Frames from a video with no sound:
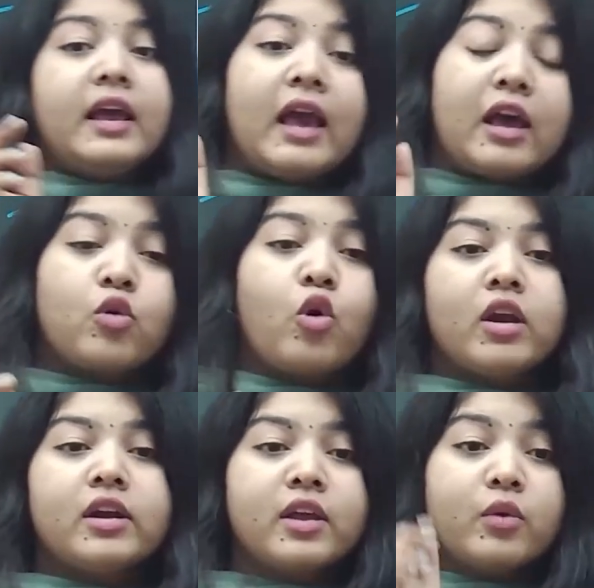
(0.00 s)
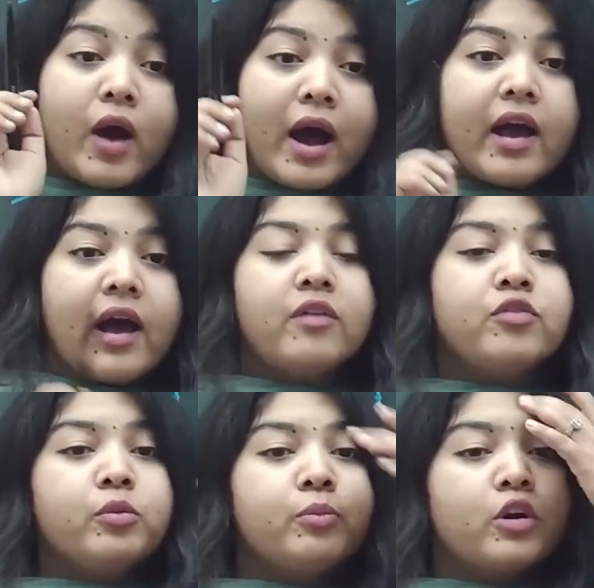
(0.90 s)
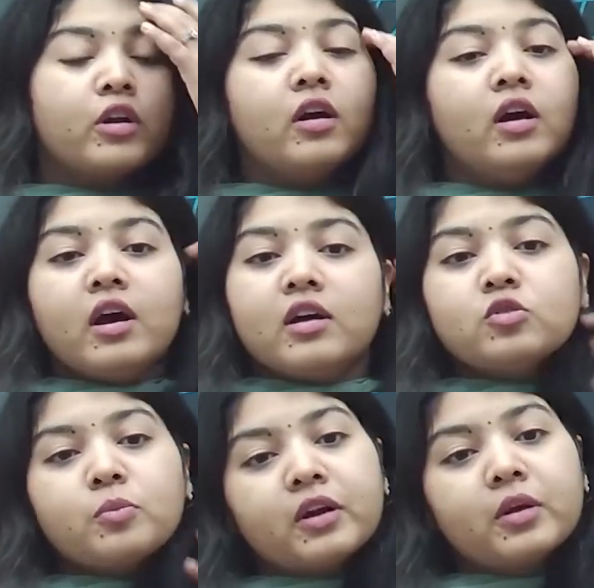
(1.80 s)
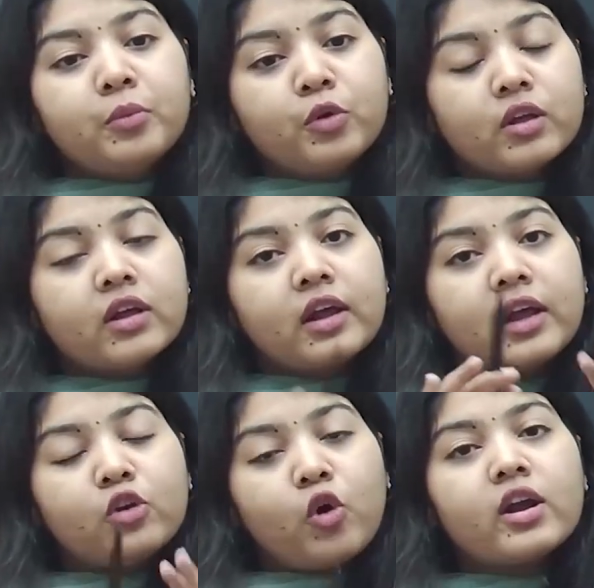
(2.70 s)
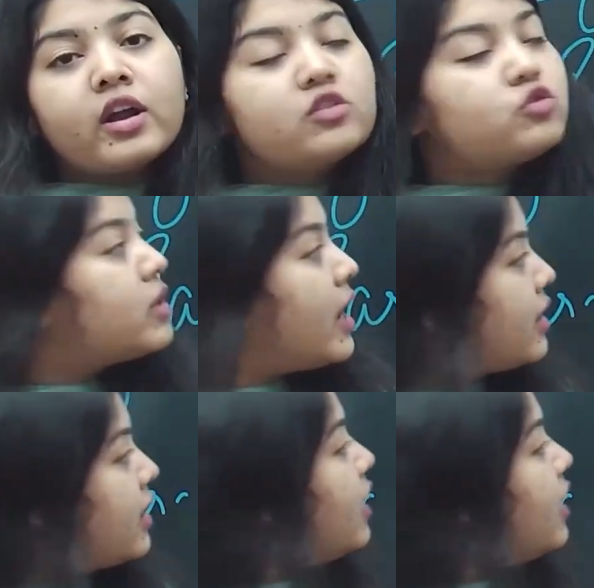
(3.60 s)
air quality. Why have you put a supercomputer in Noida? So that